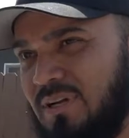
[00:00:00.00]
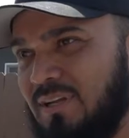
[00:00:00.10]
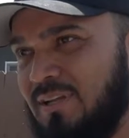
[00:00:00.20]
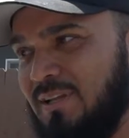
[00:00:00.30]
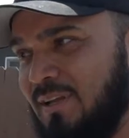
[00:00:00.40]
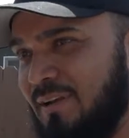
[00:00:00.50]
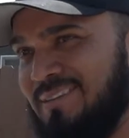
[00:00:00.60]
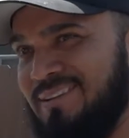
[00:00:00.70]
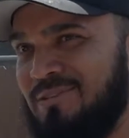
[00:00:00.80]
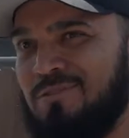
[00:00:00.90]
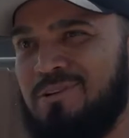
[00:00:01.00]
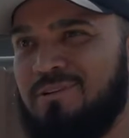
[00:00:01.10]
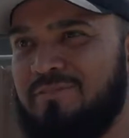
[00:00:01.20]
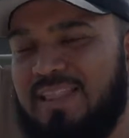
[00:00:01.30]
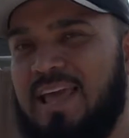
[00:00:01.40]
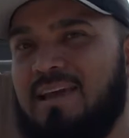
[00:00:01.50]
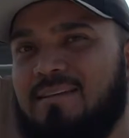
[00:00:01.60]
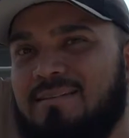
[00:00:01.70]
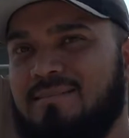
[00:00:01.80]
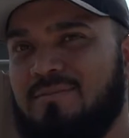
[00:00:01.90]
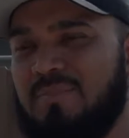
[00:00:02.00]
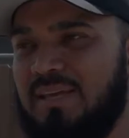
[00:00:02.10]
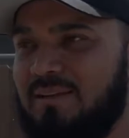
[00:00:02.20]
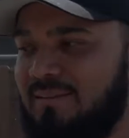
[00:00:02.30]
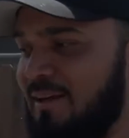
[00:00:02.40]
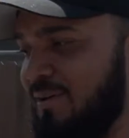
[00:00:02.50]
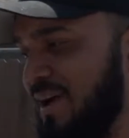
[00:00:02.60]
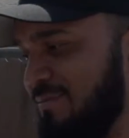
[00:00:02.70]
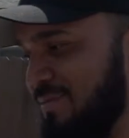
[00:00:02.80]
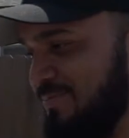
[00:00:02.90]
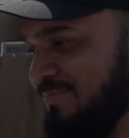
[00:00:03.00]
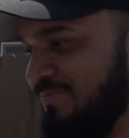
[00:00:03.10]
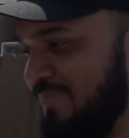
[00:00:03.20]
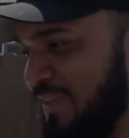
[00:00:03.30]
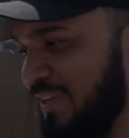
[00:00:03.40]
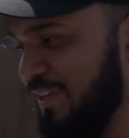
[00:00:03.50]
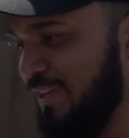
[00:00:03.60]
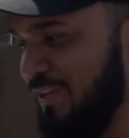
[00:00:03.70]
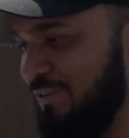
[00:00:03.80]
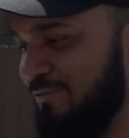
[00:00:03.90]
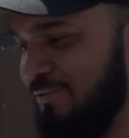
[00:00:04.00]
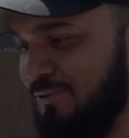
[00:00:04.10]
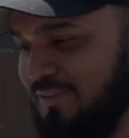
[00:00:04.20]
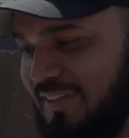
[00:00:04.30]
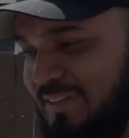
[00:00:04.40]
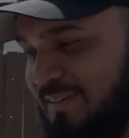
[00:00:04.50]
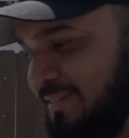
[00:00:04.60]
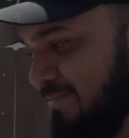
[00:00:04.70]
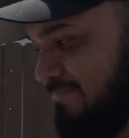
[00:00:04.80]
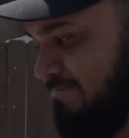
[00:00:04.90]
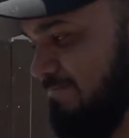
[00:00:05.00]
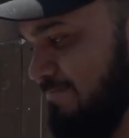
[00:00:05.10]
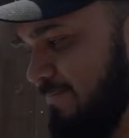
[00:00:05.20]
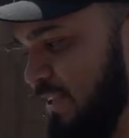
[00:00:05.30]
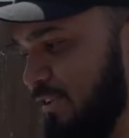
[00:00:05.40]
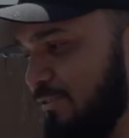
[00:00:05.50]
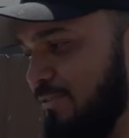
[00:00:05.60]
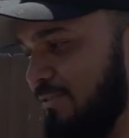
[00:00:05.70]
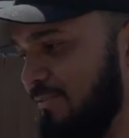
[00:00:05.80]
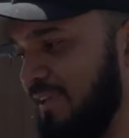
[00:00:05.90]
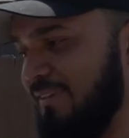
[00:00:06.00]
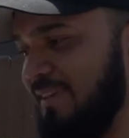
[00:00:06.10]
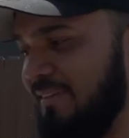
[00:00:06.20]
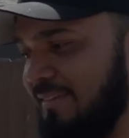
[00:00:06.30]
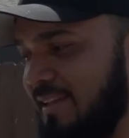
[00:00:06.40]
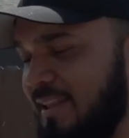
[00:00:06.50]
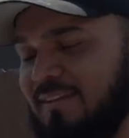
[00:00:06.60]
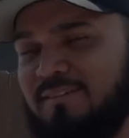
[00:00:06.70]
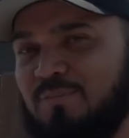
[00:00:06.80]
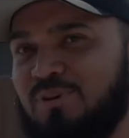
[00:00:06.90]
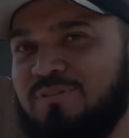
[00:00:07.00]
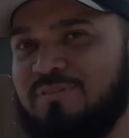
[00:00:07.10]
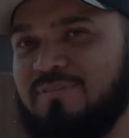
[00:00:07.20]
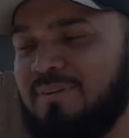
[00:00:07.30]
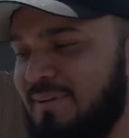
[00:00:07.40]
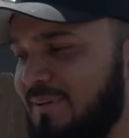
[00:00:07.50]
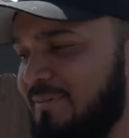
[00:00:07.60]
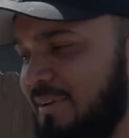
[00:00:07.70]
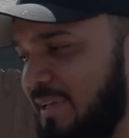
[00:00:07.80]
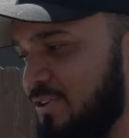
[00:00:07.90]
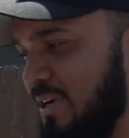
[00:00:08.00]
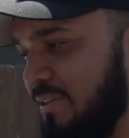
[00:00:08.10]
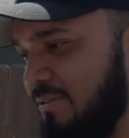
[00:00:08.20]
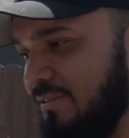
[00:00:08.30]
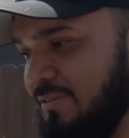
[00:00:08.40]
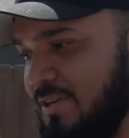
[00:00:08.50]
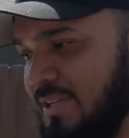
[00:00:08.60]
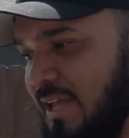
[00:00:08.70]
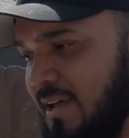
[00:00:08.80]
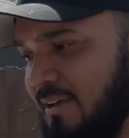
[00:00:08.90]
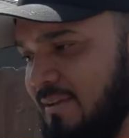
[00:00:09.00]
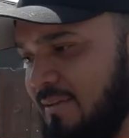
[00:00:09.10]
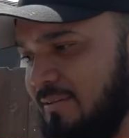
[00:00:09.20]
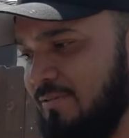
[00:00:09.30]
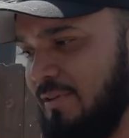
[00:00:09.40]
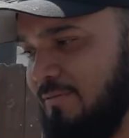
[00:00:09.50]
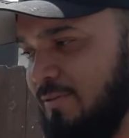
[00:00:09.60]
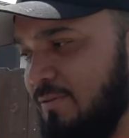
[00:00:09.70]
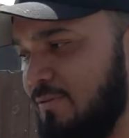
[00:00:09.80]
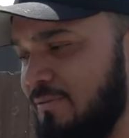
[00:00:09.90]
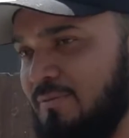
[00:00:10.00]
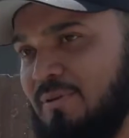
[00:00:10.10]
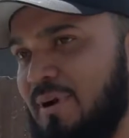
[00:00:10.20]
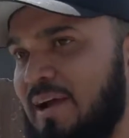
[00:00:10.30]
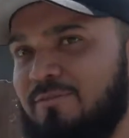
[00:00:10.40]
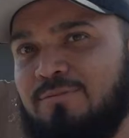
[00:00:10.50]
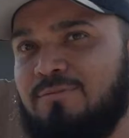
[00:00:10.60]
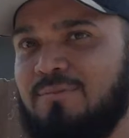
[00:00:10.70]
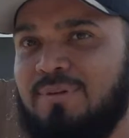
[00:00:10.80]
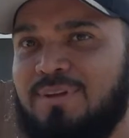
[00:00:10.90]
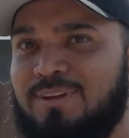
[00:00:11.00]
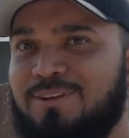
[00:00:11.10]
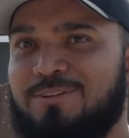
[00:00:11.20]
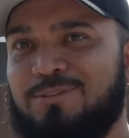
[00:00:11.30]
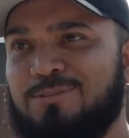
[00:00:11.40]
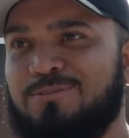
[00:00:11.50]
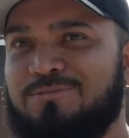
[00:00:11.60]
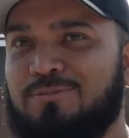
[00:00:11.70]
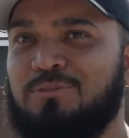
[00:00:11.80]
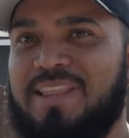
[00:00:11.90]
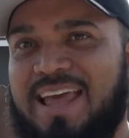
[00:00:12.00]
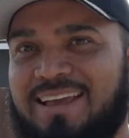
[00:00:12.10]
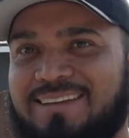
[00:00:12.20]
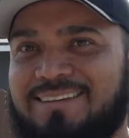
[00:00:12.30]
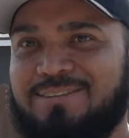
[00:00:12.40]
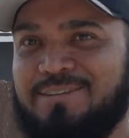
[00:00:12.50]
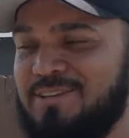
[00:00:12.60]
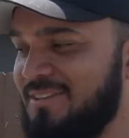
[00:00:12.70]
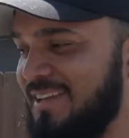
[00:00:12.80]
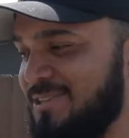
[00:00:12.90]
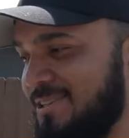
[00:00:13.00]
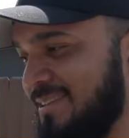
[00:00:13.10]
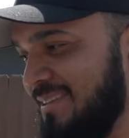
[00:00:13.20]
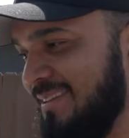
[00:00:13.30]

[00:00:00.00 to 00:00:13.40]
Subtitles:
a 3/4 of a tank because I don't have a fuel cell. And so that's the next move. We're gonna try to do a surge tank for the fuel so we don't have to do full tank on each session.